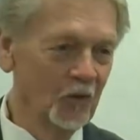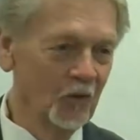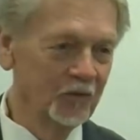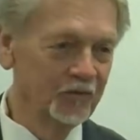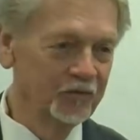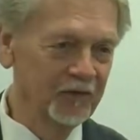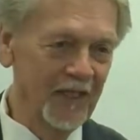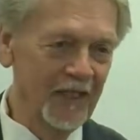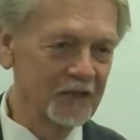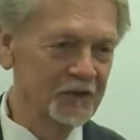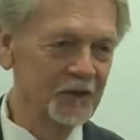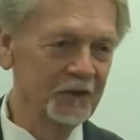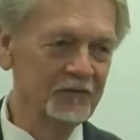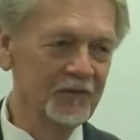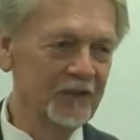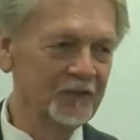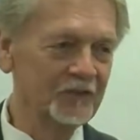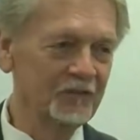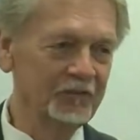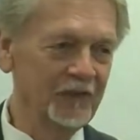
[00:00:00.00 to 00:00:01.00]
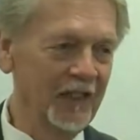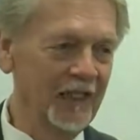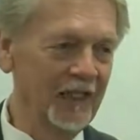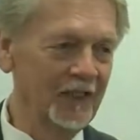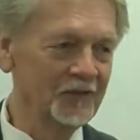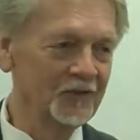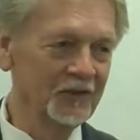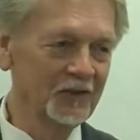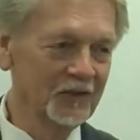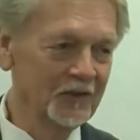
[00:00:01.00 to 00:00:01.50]
were flesh of his
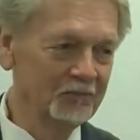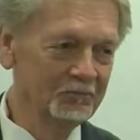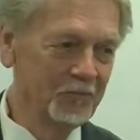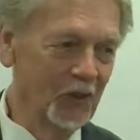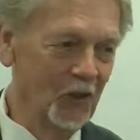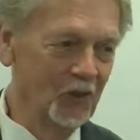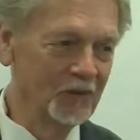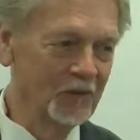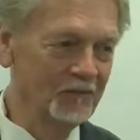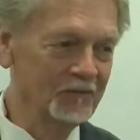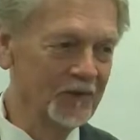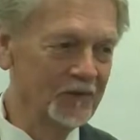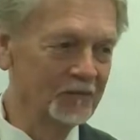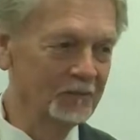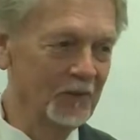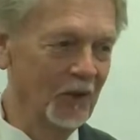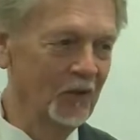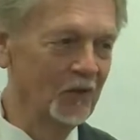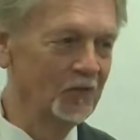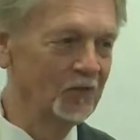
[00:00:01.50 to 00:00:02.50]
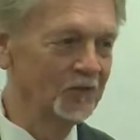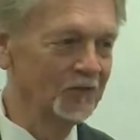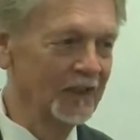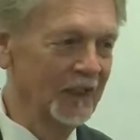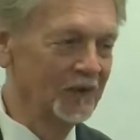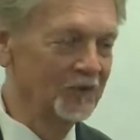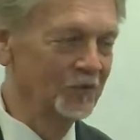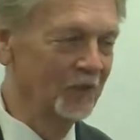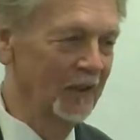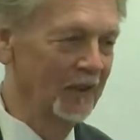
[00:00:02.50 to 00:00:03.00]
flesh, bone of his
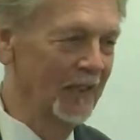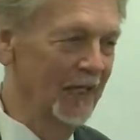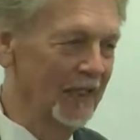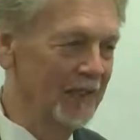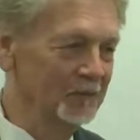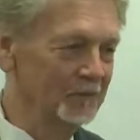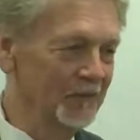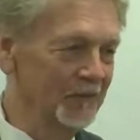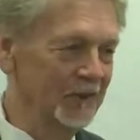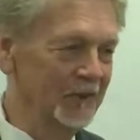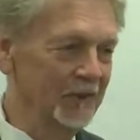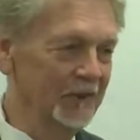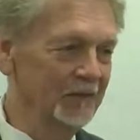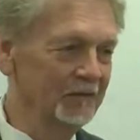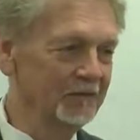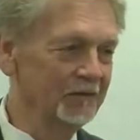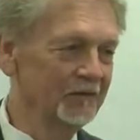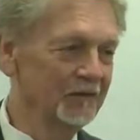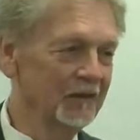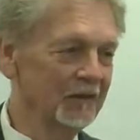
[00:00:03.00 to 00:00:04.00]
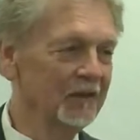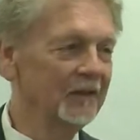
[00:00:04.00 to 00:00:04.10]
bones. That's what Adam and Eve.